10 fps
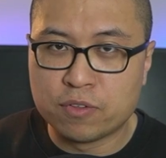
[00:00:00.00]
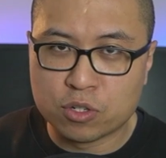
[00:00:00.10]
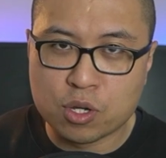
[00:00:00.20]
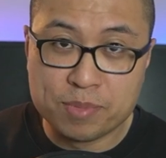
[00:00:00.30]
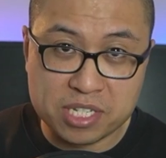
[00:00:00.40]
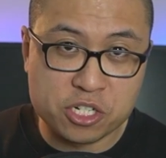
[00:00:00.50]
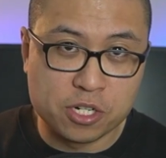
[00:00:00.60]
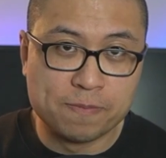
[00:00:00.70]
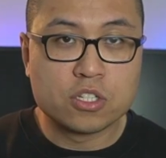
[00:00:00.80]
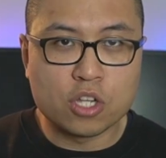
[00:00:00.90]
for a
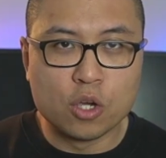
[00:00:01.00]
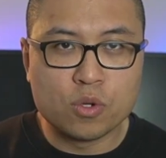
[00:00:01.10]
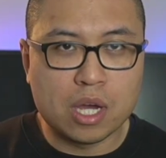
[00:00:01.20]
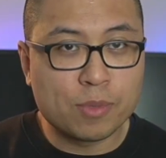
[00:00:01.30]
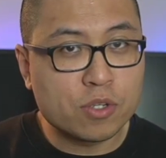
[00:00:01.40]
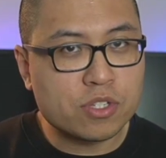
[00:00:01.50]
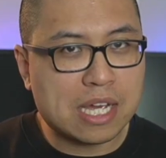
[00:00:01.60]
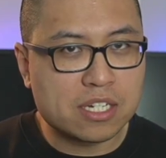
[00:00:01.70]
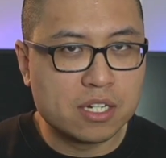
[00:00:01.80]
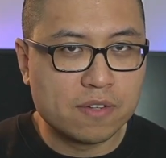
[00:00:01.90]
competition. So I'm going
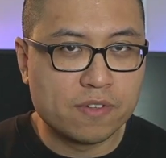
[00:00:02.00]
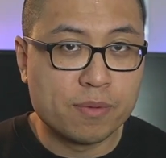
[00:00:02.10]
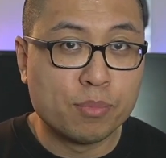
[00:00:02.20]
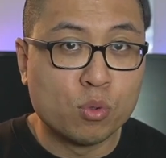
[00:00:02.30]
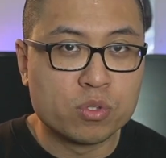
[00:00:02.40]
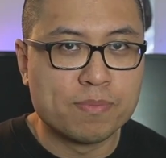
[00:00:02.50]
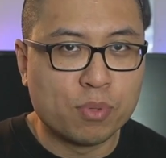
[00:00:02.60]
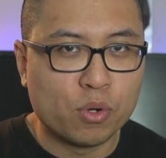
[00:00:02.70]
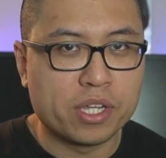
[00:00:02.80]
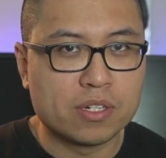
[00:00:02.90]
to add another important
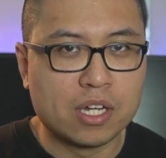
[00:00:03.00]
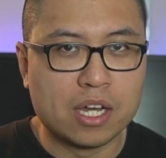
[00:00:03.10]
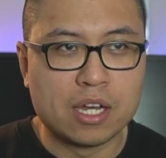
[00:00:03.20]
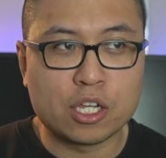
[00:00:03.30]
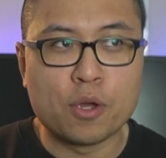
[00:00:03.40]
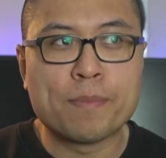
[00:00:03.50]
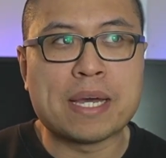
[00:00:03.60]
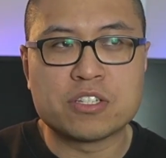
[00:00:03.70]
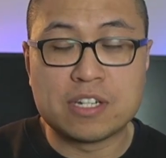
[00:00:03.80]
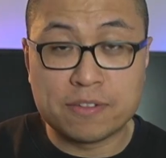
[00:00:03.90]
point, uh, going
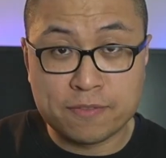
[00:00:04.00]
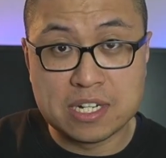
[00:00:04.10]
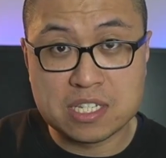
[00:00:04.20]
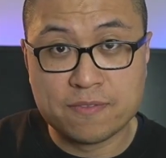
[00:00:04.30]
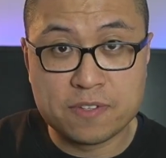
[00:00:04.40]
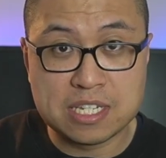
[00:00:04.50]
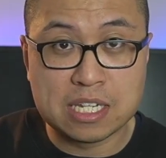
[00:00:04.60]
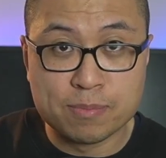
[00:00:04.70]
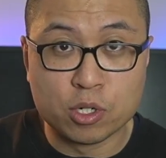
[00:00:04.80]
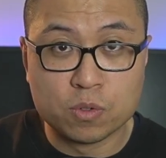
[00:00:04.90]
back to the fitness and
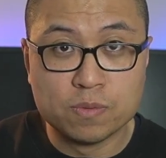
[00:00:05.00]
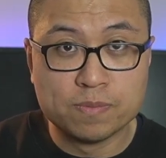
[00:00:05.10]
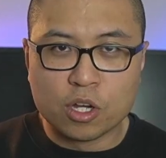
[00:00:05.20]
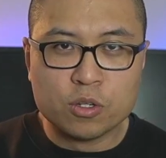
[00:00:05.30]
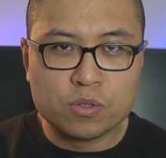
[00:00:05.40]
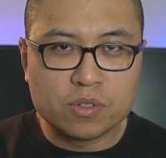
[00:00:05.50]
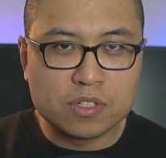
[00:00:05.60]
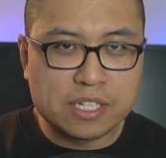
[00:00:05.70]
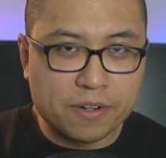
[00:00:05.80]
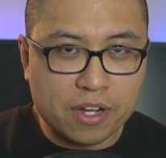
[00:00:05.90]
fatigue model. So
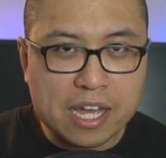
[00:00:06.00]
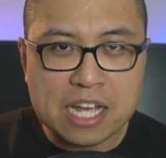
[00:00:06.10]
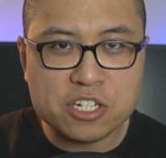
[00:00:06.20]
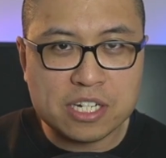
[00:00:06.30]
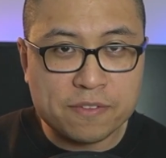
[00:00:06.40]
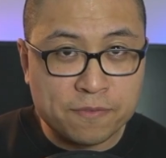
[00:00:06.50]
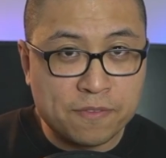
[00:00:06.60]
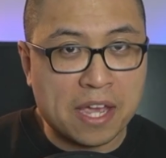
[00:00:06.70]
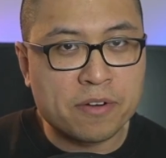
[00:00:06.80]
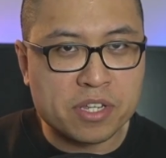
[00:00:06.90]
there are actually
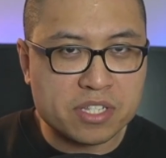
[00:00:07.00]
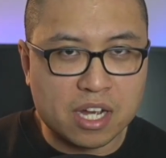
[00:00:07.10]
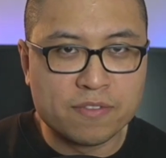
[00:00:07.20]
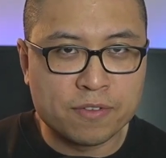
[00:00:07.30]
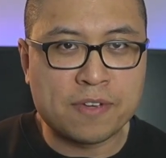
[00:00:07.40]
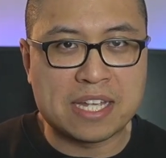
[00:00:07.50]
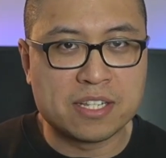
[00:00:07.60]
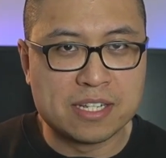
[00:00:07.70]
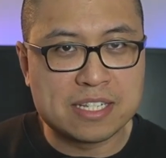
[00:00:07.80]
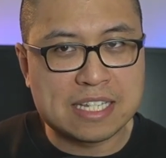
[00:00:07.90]
various other
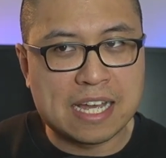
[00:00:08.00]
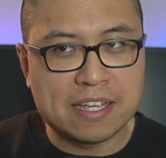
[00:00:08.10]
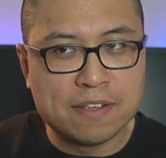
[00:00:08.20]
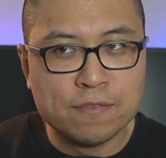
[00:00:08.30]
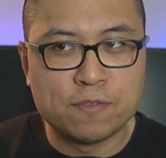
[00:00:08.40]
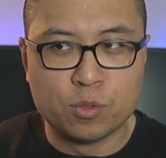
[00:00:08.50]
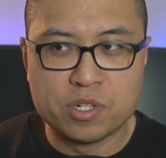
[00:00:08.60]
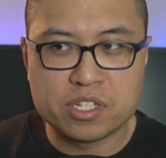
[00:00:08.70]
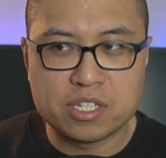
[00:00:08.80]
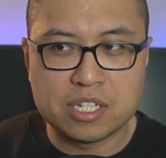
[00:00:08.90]
factors that
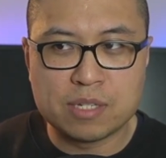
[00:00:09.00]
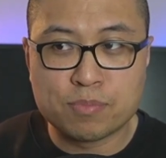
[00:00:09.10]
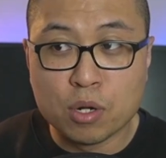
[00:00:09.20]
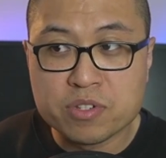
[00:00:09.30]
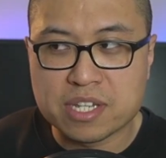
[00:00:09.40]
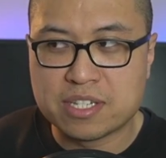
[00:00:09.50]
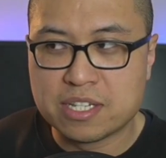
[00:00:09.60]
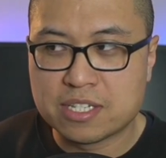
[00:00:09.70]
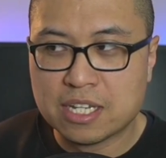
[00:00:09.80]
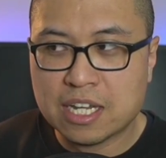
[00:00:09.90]
influence the
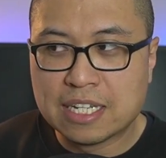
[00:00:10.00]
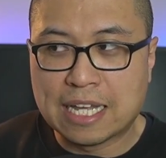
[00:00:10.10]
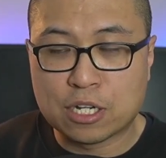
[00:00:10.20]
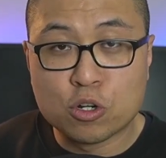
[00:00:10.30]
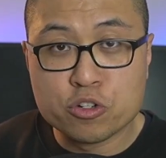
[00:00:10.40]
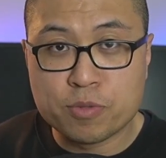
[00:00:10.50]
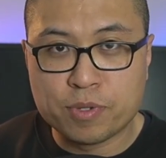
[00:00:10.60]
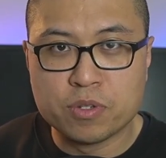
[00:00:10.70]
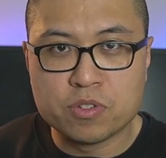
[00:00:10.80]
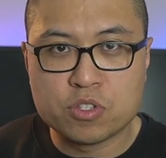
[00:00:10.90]
processes that
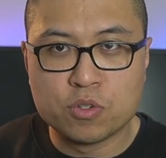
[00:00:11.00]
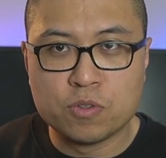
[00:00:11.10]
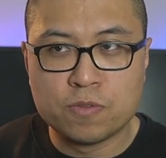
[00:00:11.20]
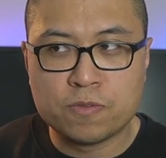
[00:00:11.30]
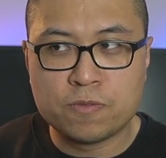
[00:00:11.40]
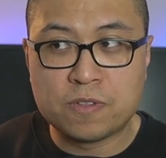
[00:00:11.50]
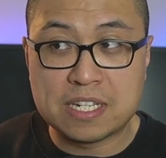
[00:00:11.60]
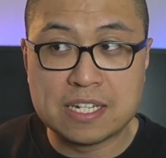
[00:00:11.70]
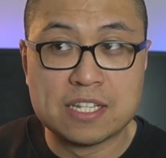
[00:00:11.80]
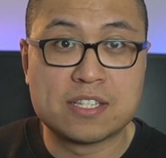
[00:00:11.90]
contribute to
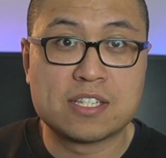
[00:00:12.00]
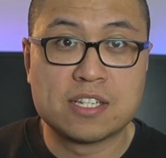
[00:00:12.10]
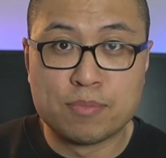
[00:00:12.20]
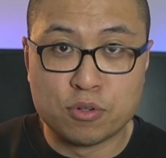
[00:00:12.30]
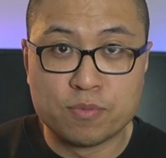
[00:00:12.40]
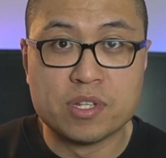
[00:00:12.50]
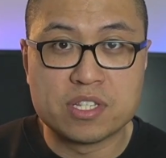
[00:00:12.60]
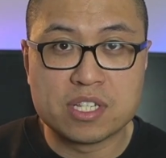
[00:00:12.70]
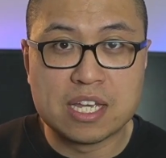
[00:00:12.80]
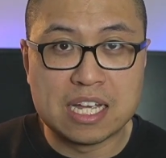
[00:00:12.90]
fitness
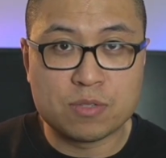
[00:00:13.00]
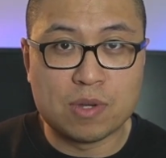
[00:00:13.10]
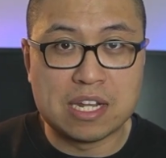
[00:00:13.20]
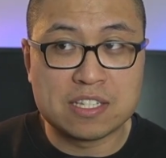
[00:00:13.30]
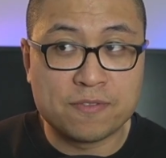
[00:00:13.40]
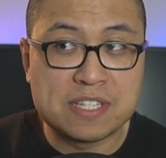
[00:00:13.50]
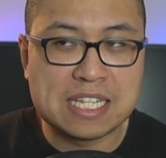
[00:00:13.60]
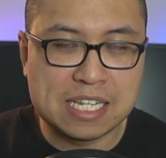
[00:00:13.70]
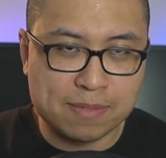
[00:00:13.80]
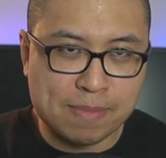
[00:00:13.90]
improvements as well as
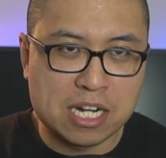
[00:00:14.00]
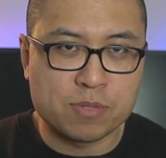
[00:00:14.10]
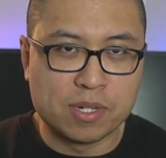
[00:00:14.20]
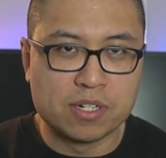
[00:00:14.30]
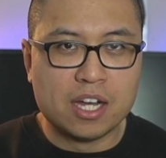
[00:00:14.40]
fatigue management,